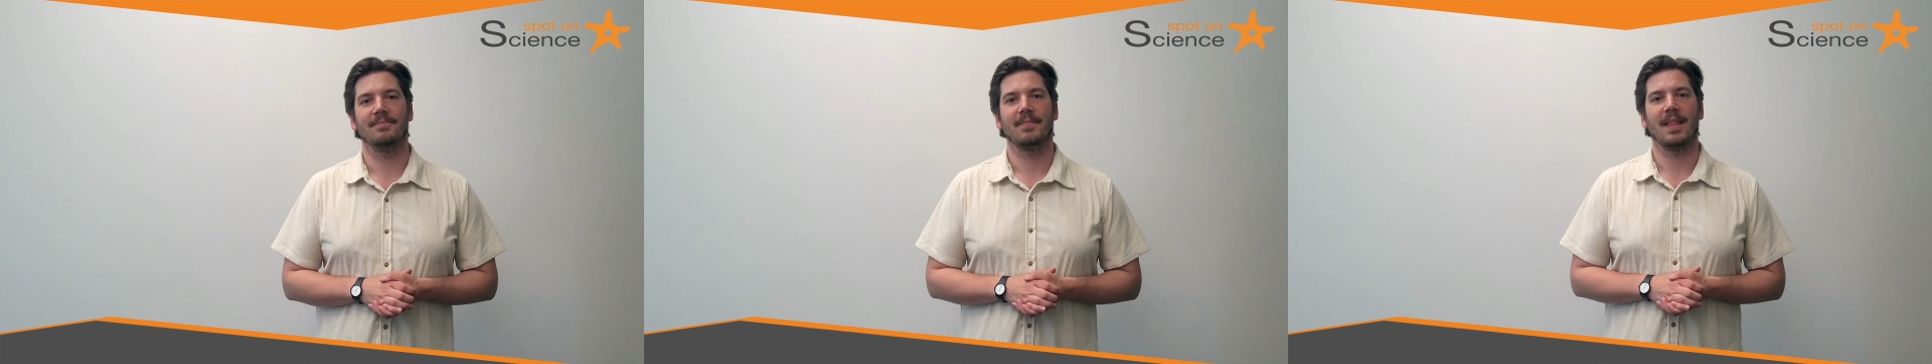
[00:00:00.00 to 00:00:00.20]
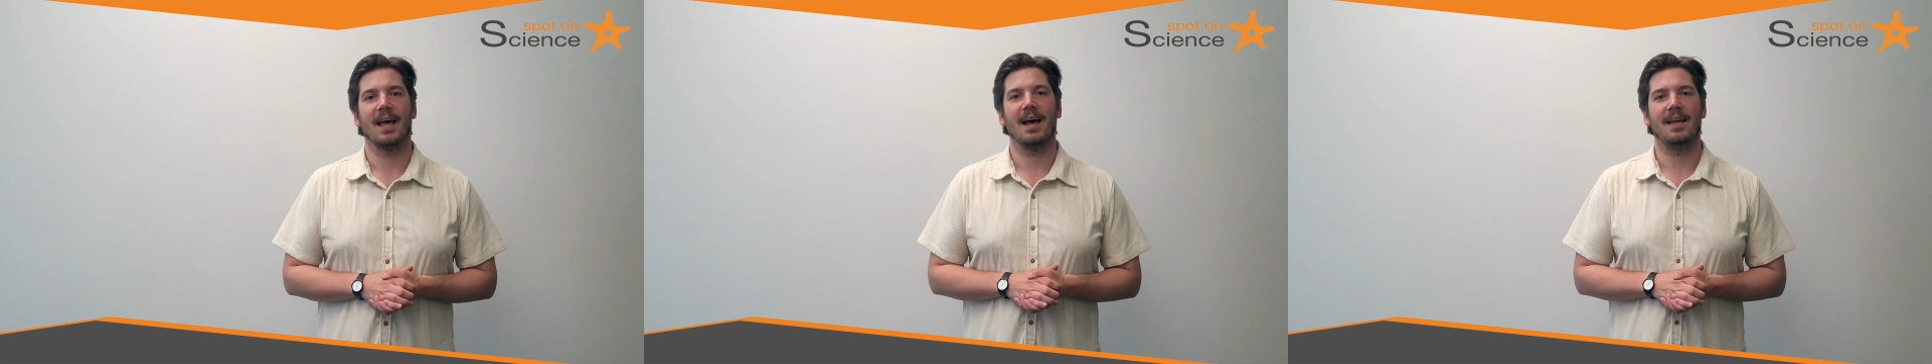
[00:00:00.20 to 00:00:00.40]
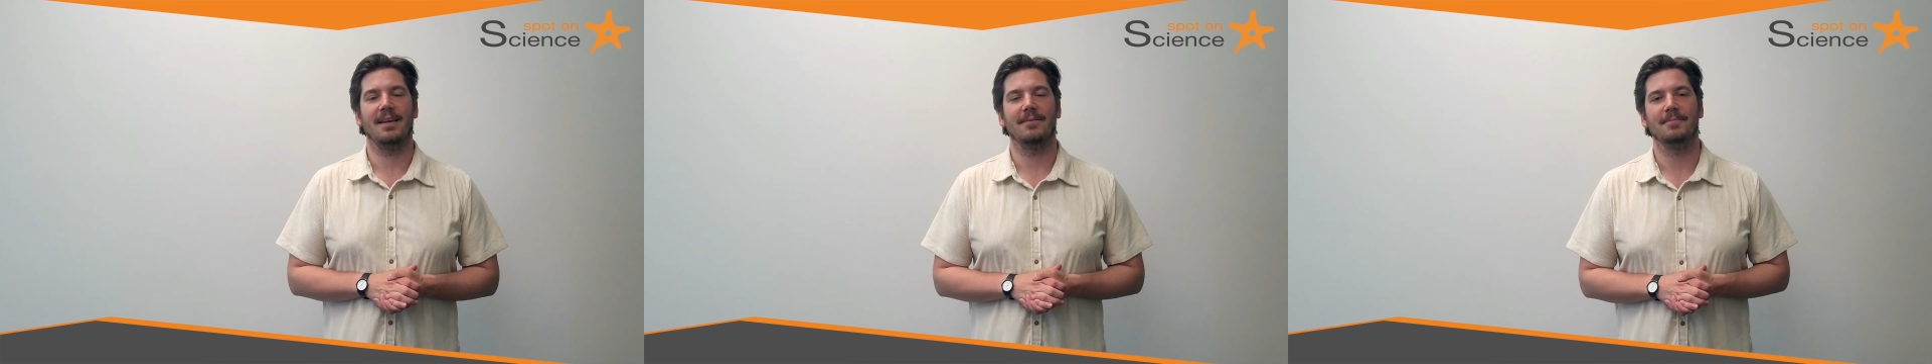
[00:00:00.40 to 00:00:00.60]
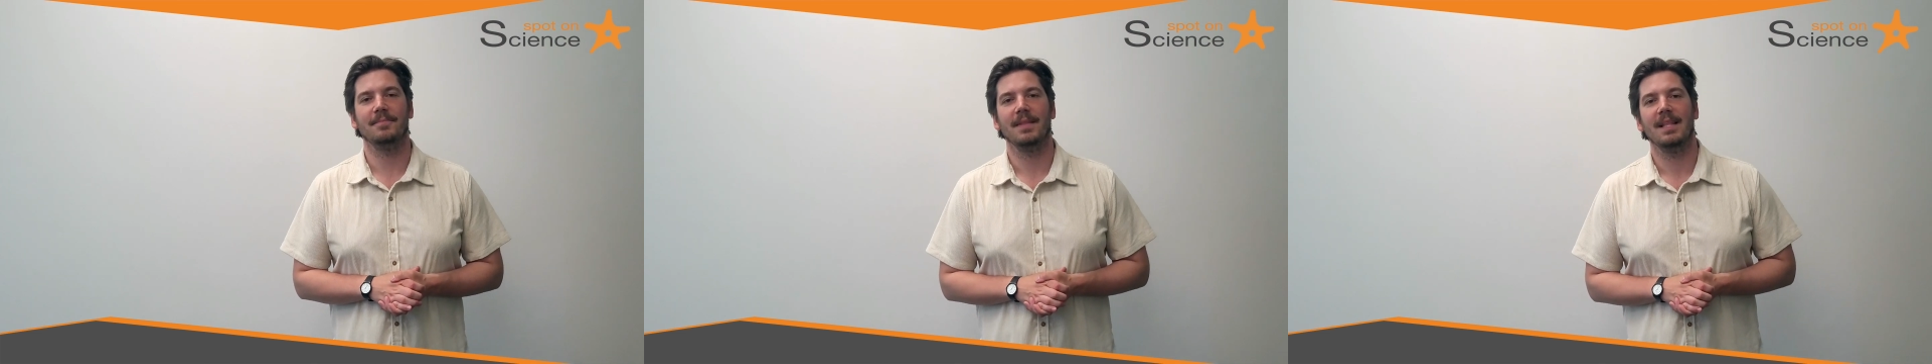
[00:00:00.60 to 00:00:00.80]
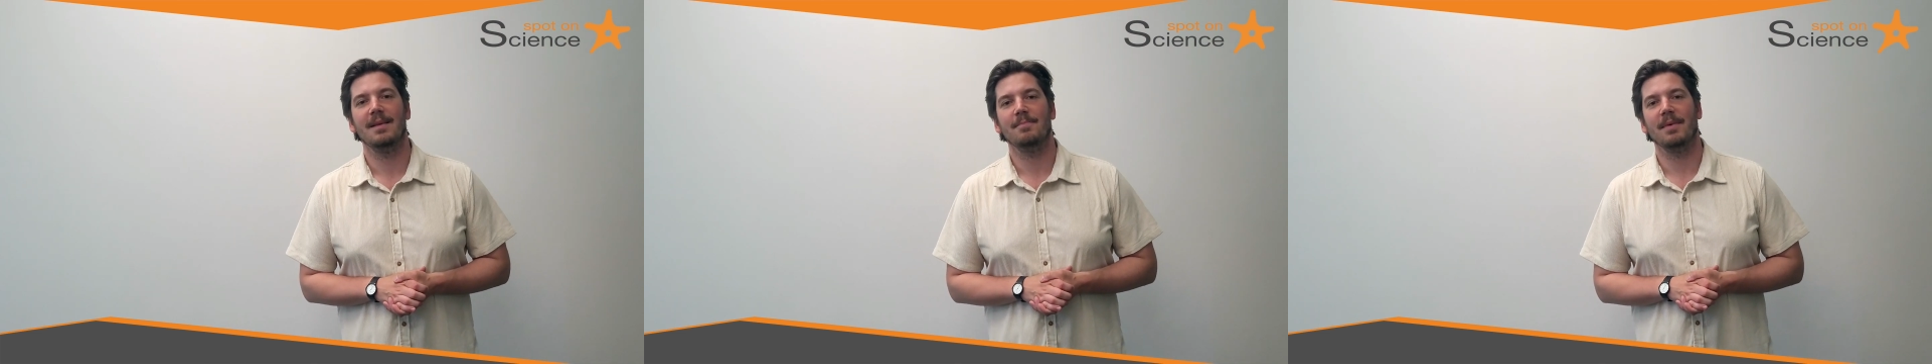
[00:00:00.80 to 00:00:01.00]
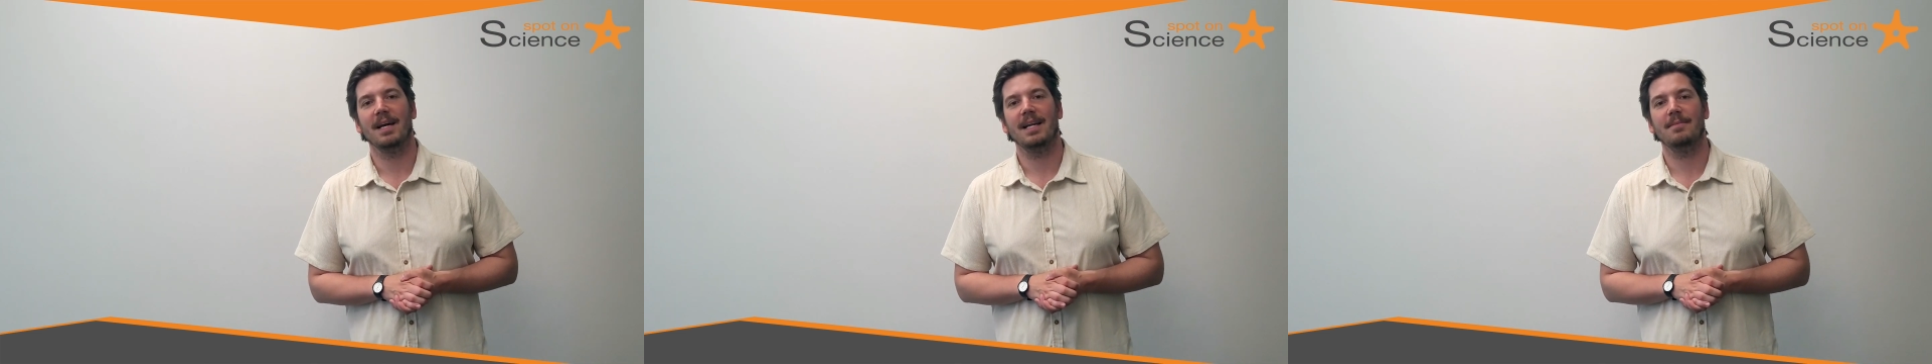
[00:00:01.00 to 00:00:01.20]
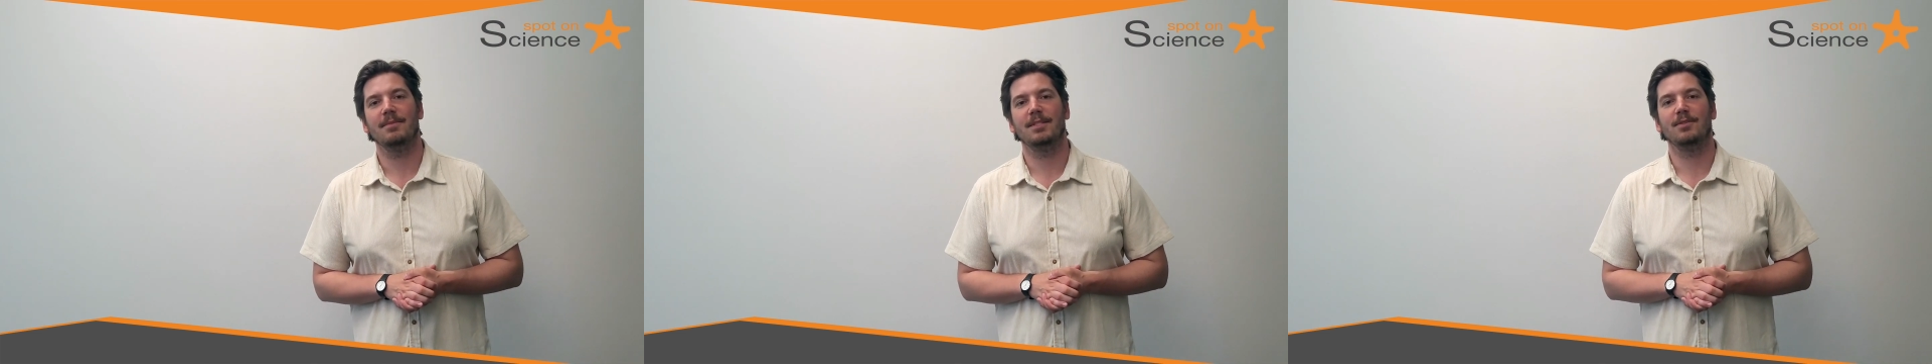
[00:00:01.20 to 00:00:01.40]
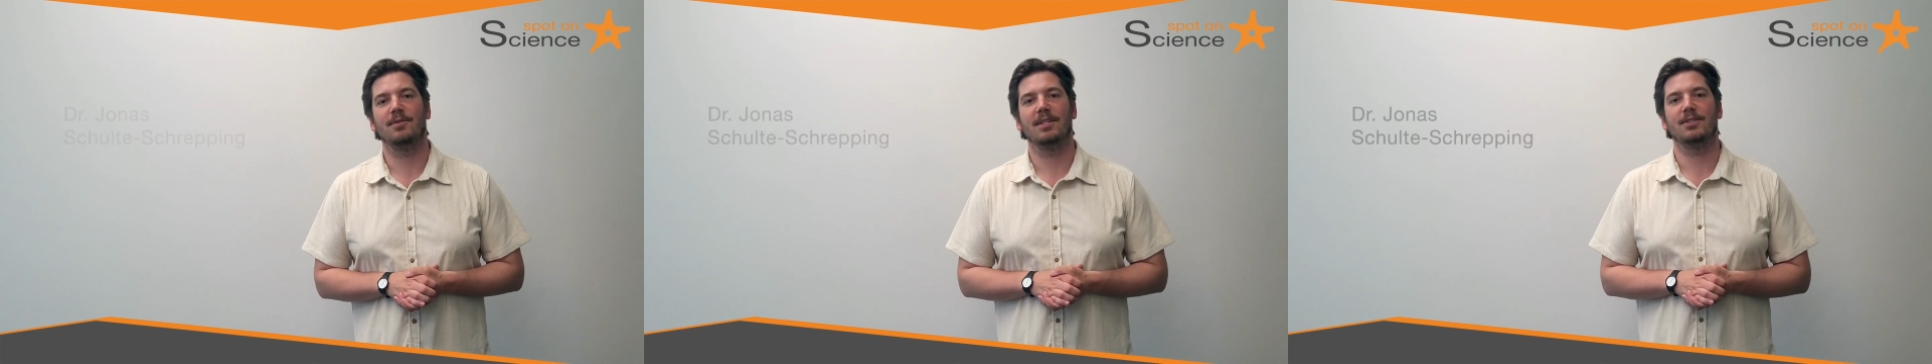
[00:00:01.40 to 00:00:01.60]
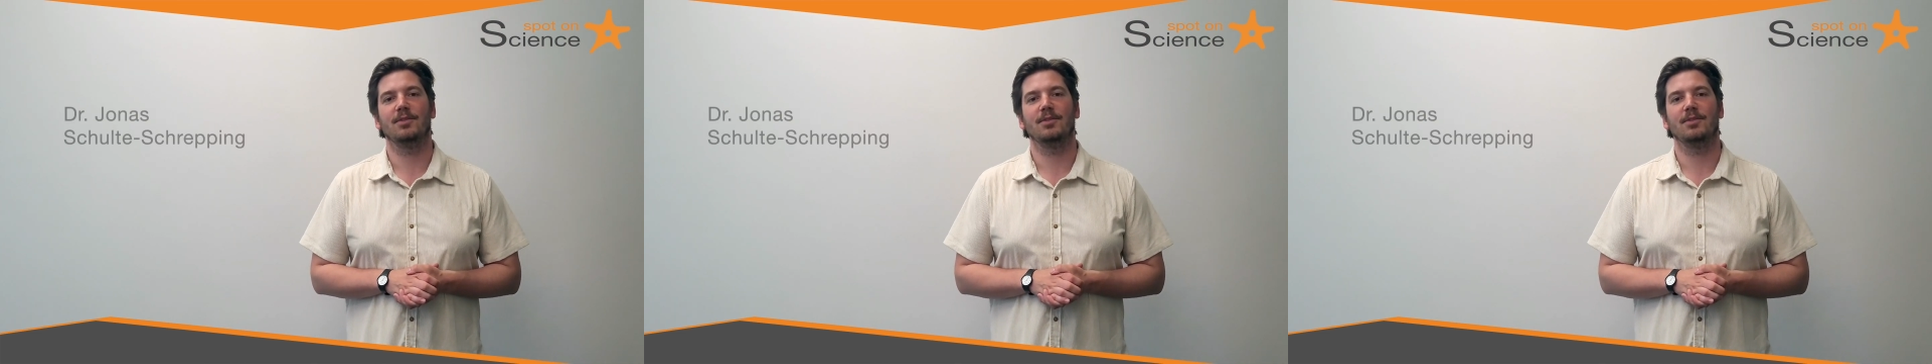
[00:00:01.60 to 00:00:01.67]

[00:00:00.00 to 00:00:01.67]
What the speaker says: Hi, my name is Jonas